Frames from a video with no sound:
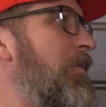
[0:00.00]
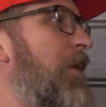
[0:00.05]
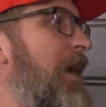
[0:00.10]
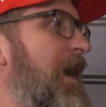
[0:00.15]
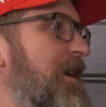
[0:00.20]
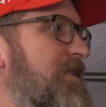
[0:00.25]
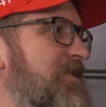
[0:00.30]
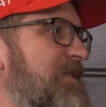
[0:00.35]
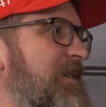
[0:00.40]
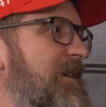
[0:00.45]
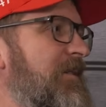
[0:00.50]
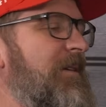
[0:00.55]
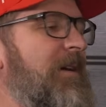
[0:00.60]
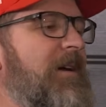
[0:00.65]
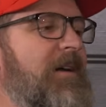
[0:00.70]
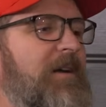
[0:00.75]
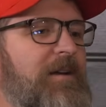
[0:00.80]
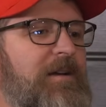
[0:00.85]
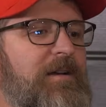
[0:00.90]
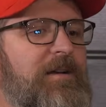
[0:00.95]
watching.
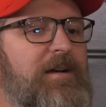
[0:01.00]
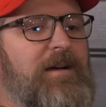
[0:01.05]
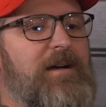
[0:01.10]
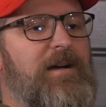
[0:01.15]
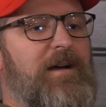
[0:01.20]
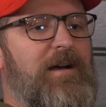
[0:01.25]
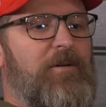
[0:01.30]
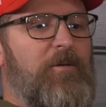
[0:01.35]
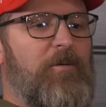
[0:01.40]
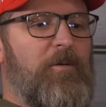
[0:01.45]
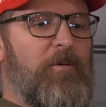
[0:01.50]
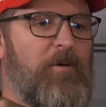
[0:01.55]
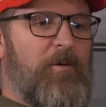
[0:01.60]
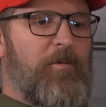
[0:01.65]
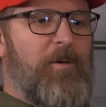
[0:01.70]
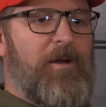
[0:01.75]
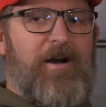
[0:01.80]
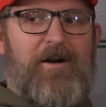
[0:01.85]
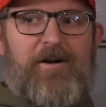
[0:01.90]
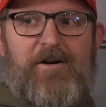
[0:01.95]

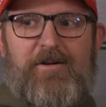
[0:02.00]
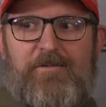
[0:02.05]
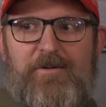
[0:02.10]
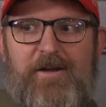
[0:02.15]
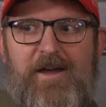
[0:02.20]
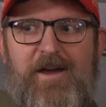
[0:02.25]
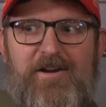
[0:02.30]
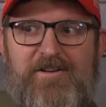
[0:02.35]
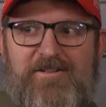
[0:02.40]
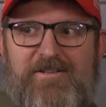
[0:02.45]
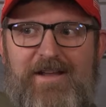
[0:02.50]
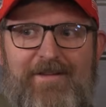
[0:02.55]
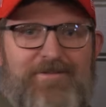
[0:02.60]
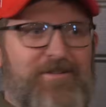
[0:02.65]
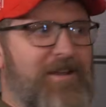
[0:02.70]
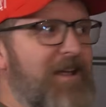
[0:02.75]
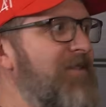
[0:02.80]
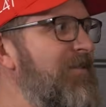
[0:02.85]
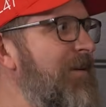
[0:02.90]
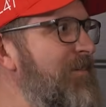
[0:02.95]
We got our staff
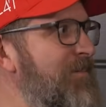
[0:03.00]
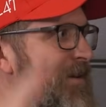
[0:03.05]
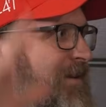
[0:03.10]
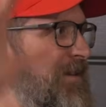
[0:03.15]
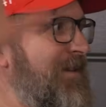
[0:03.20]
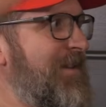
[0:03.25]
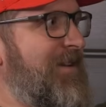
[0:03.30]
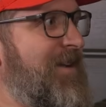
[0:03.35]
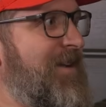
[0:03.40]
together. We put the